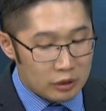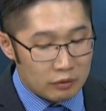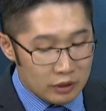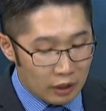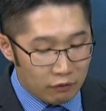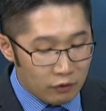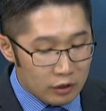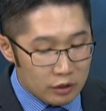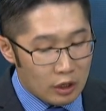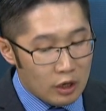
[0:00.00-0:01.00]
of state
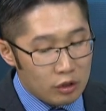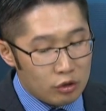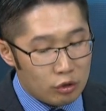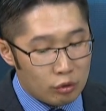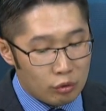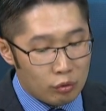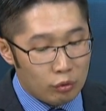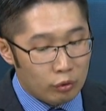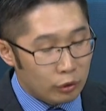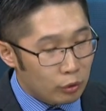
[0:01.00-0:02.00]
funds, to
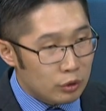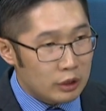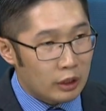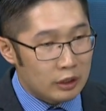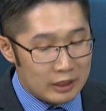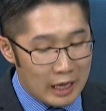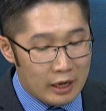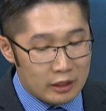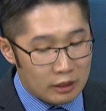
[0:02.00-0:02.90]
lose their status and